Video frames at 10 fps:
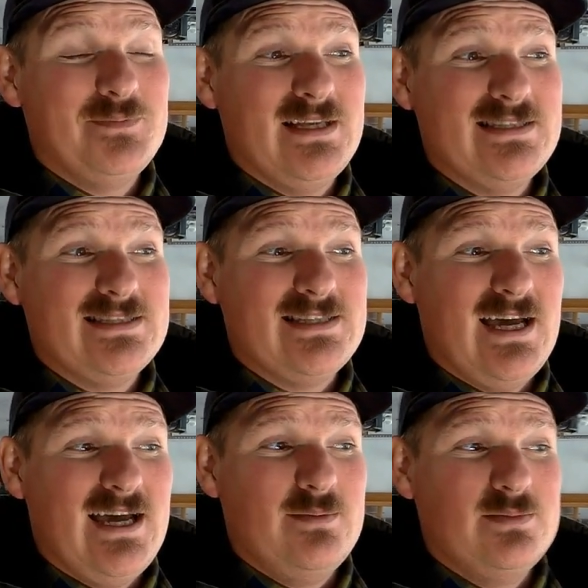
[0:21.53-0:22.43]
it's
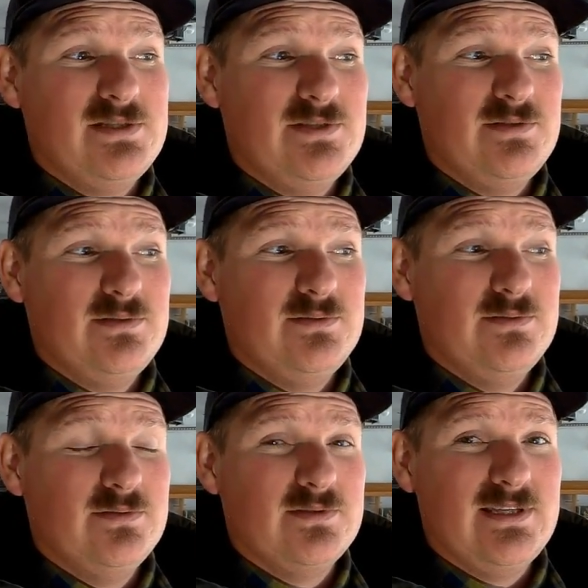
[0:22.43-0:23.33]
time
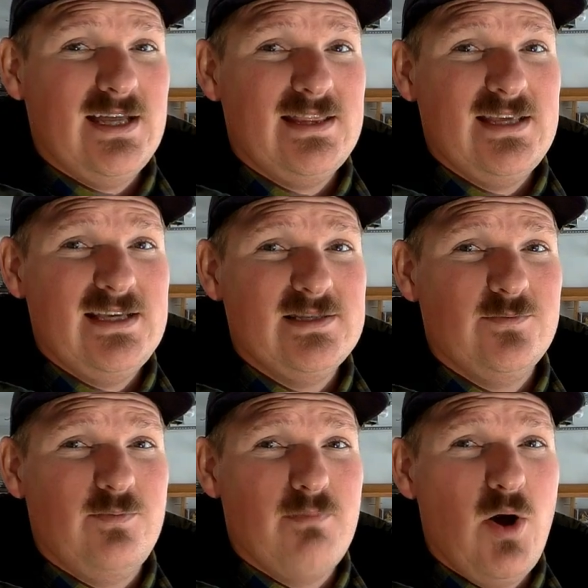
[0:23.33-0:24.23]
to get these
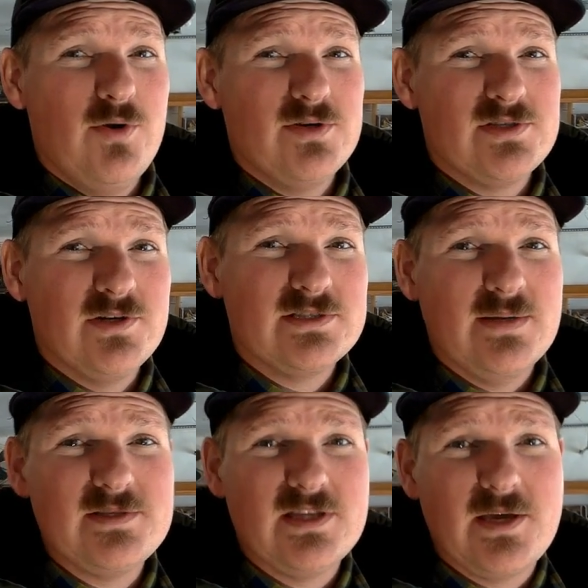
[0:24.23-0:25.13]
motors hooked
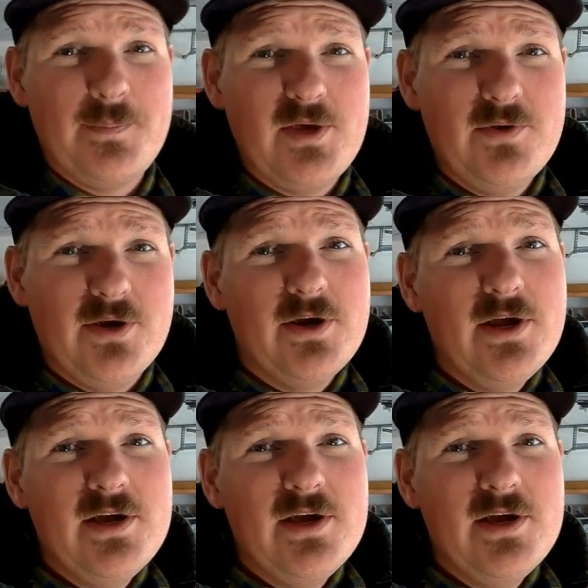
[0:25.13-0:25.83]
up to the computer